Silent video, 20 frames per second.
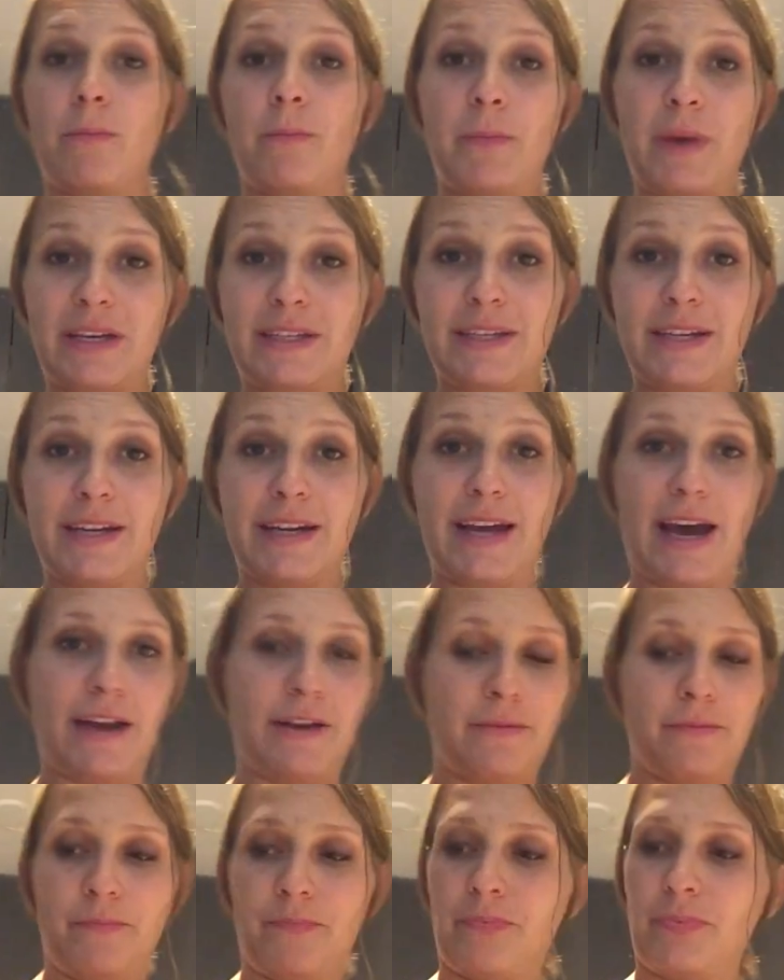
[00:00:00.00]
Mix it
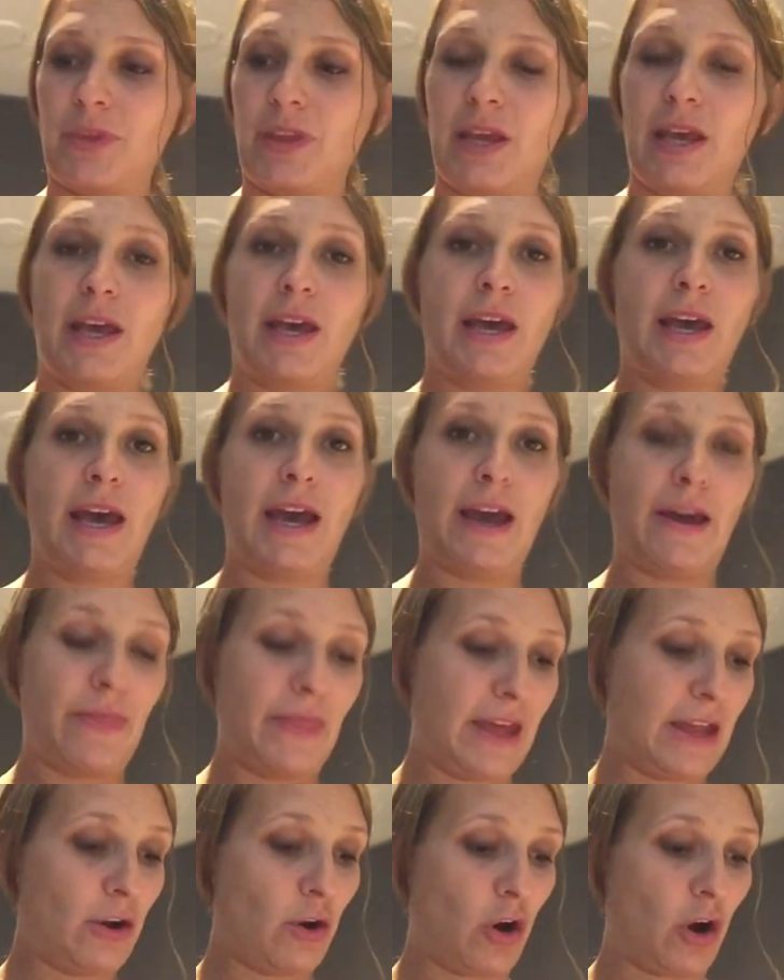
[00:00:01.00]
again.
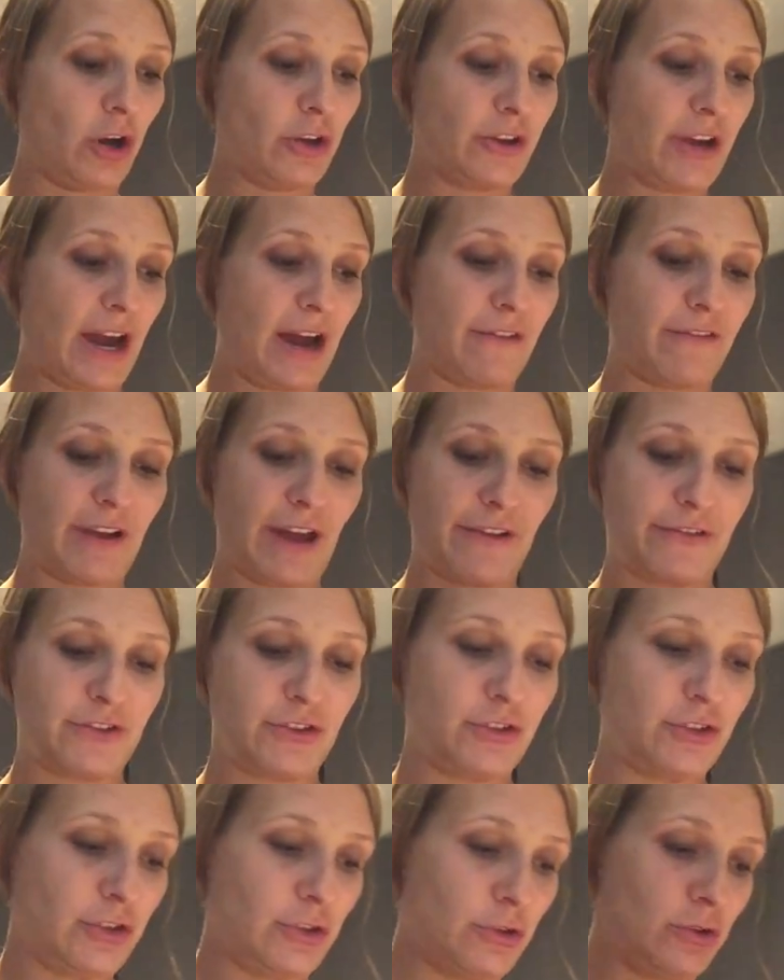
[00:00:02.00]
And then all you have left
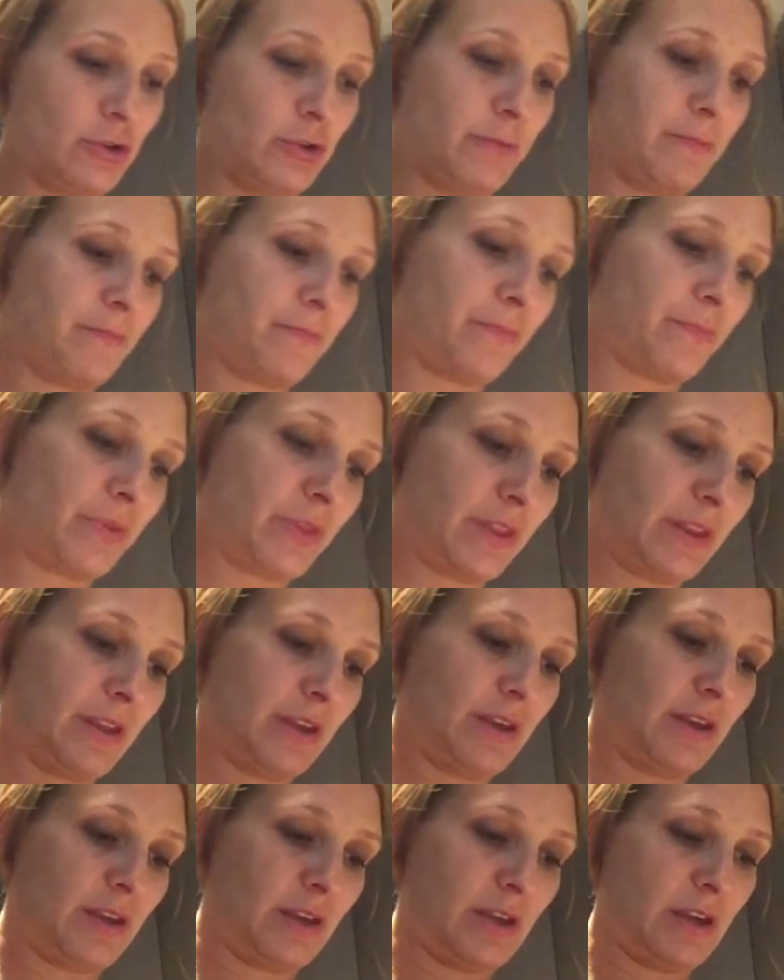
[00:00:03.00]
to do
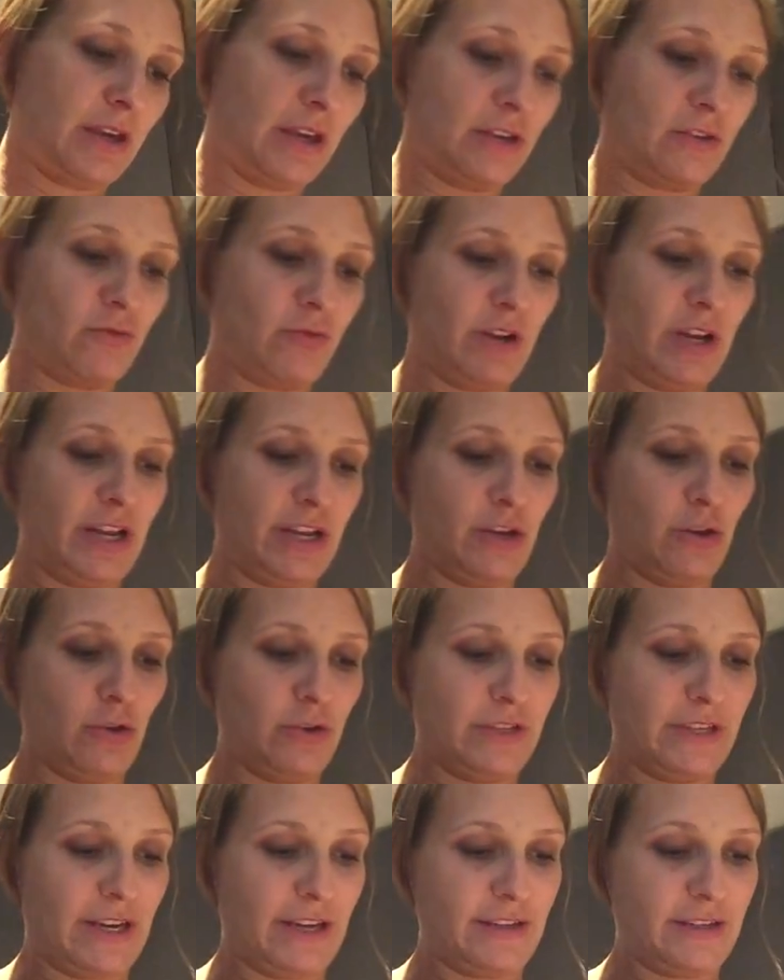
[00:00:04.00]
is really
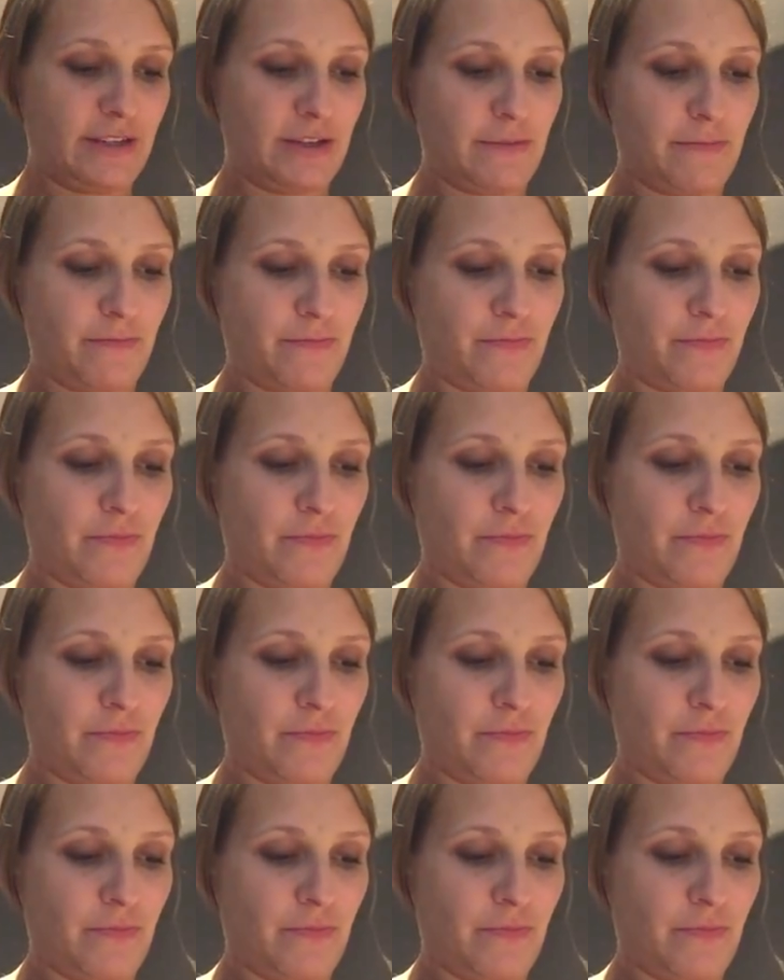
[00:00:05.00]
use it